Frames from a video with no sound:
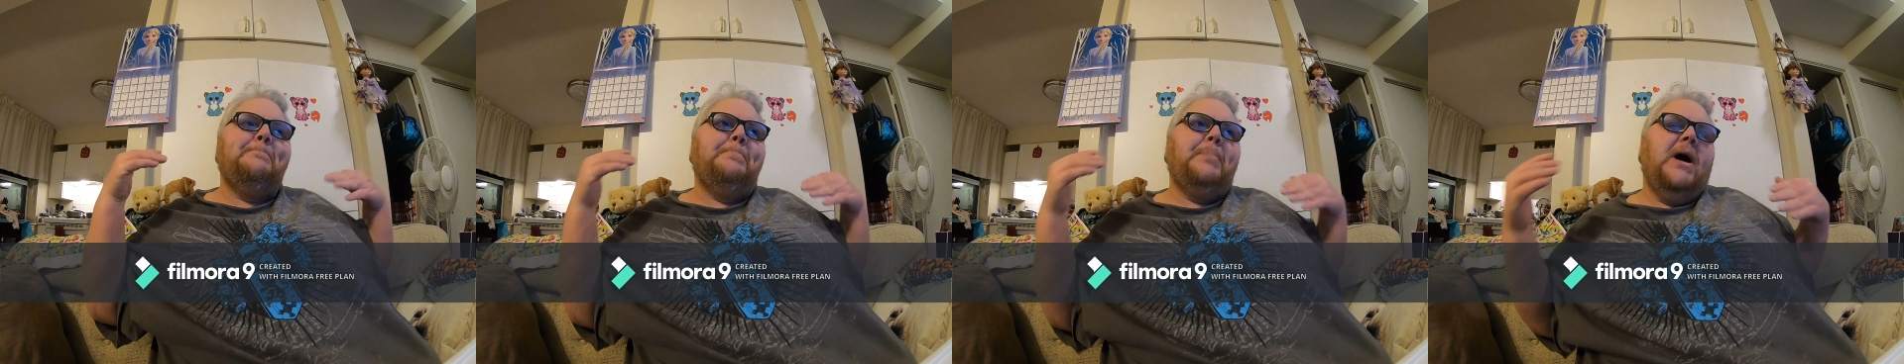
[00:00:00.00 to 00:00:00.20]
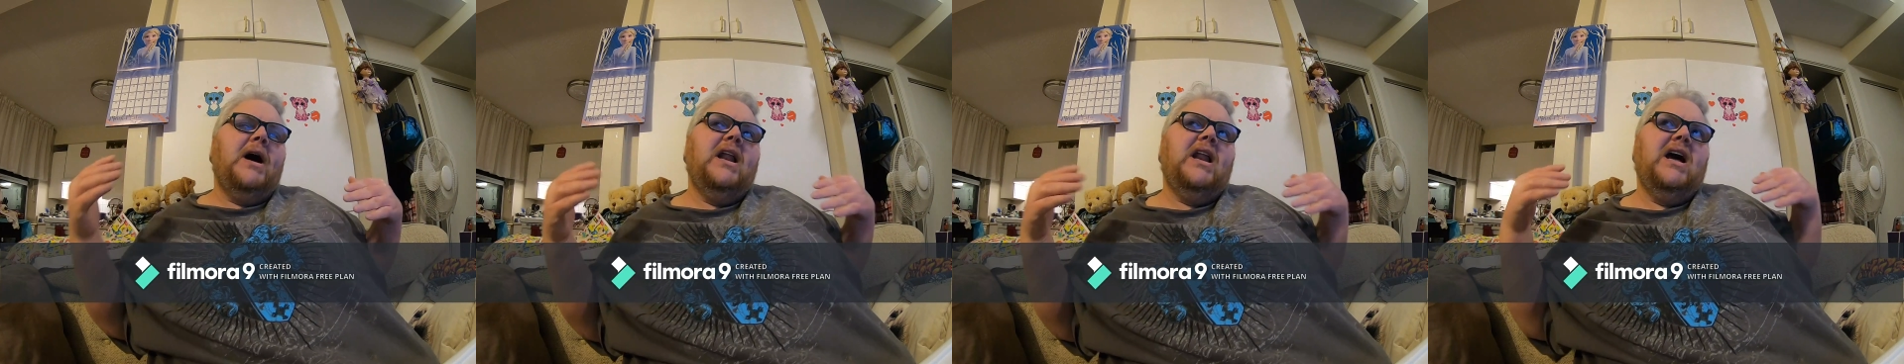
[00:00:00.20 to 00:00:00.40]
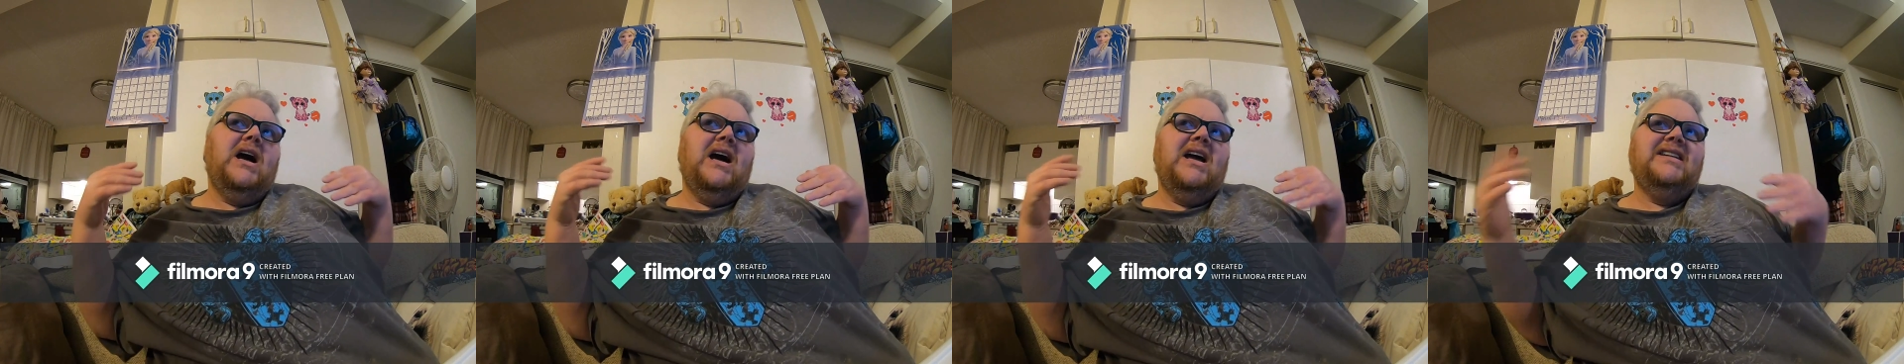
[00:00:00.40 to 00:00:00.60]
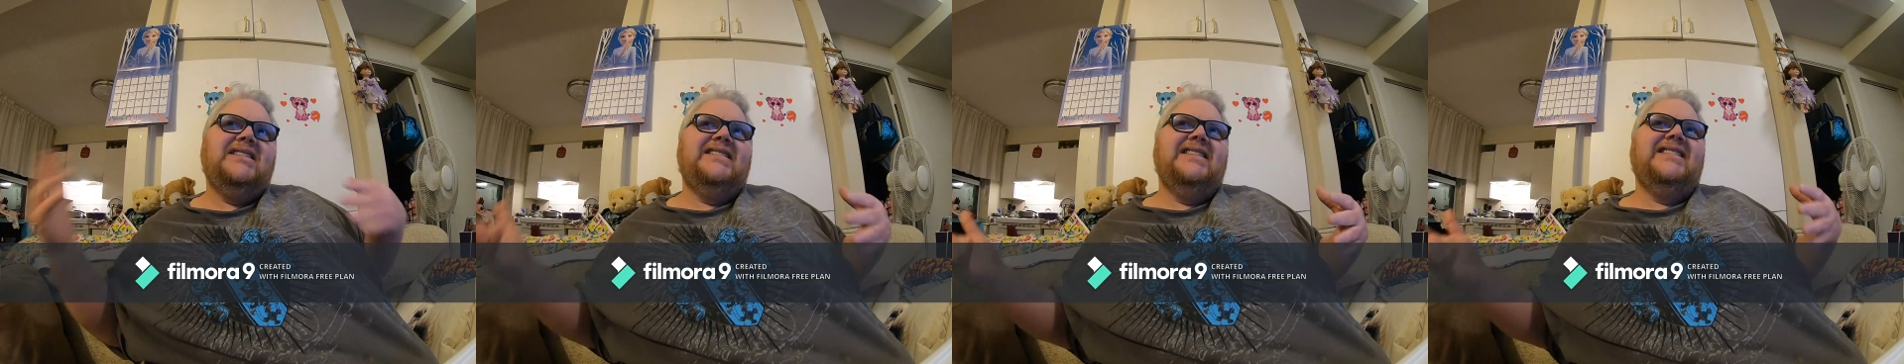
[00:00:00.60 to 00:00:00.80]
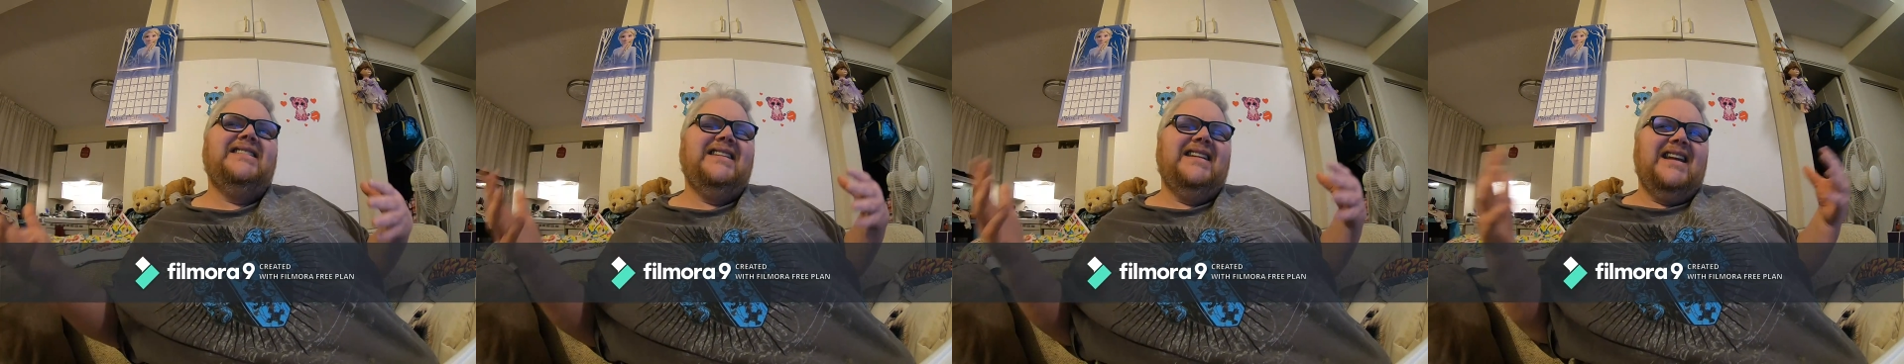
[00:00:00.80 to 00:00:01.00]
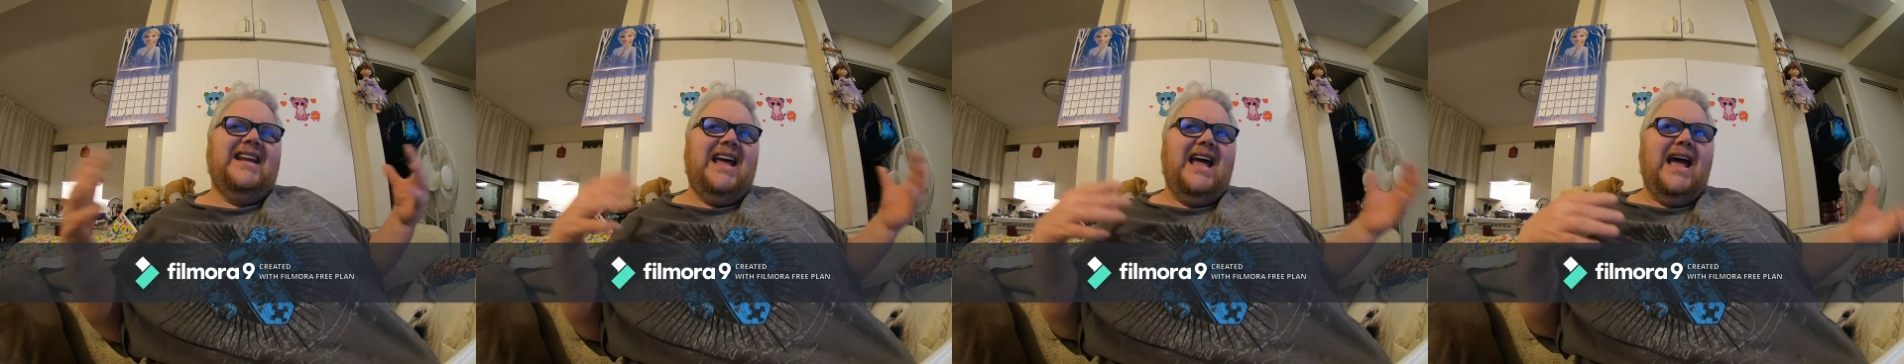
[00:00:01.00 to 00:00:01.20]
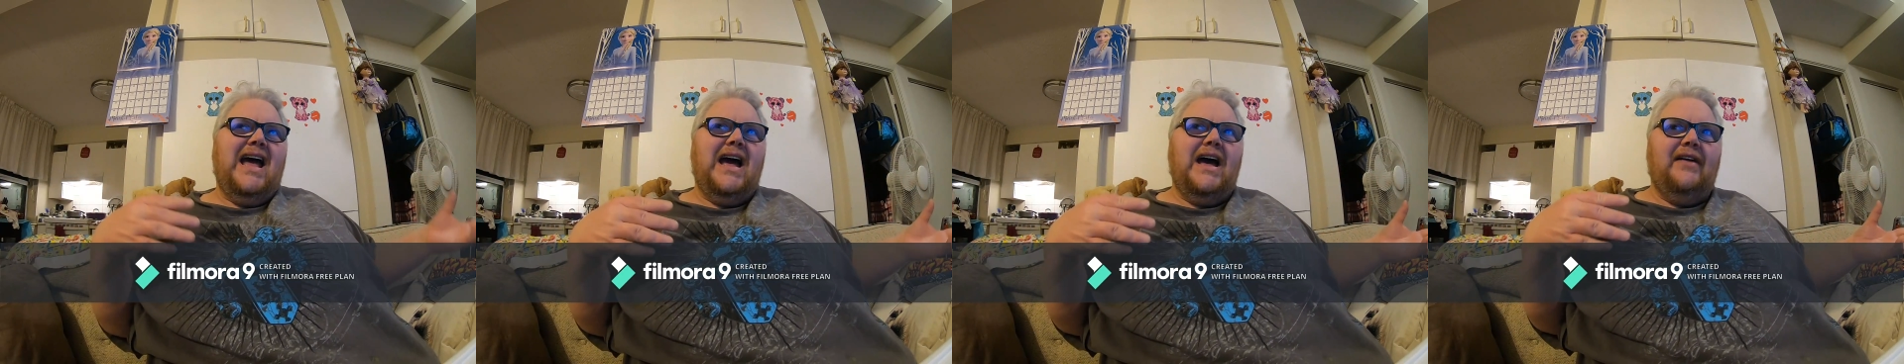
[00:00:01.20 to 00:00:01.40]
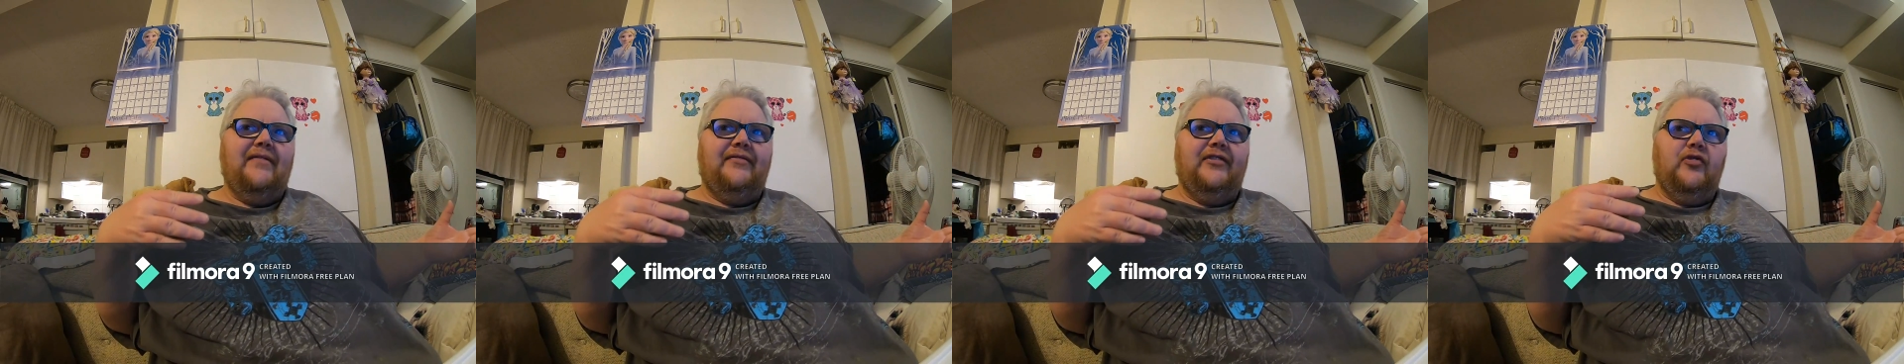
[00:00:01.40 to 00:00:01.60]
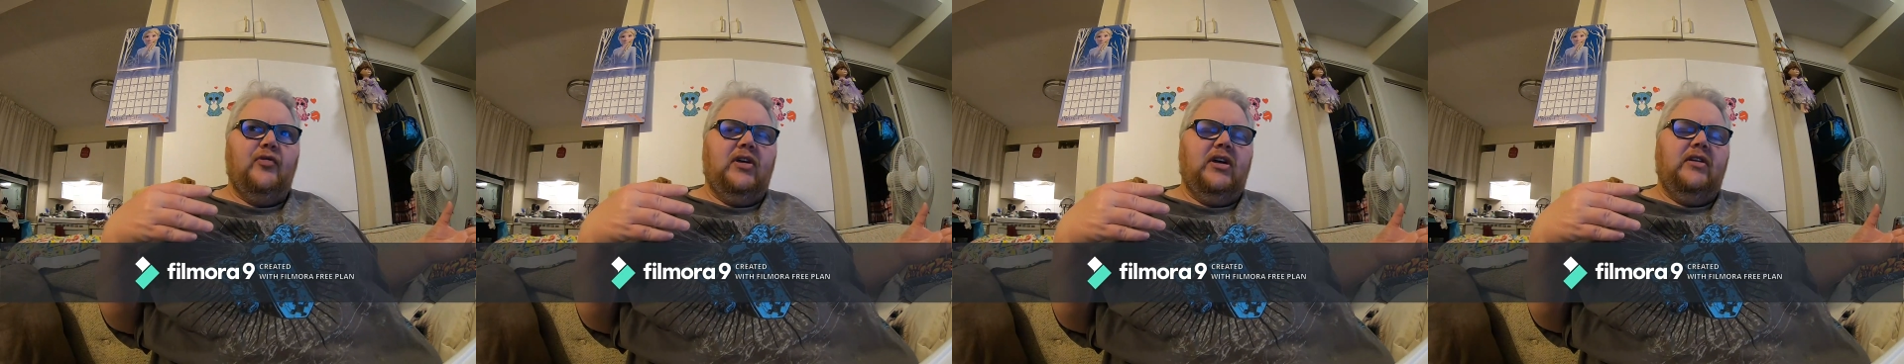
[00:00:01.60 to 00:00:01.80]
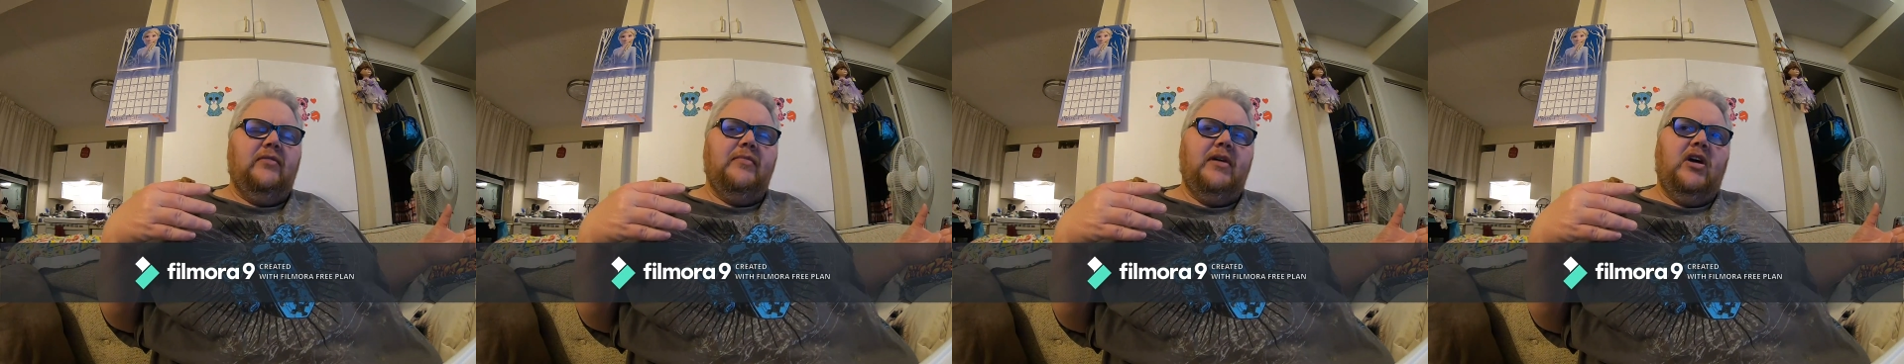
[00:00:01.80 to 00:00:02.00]
but I didn't have
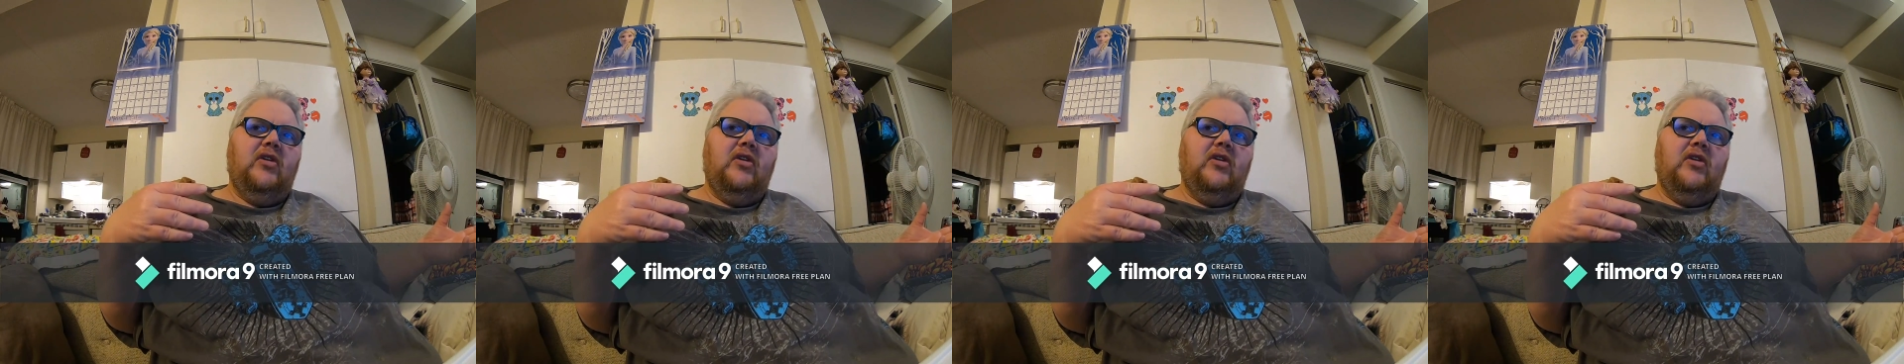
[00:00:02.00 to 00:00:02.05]
low-income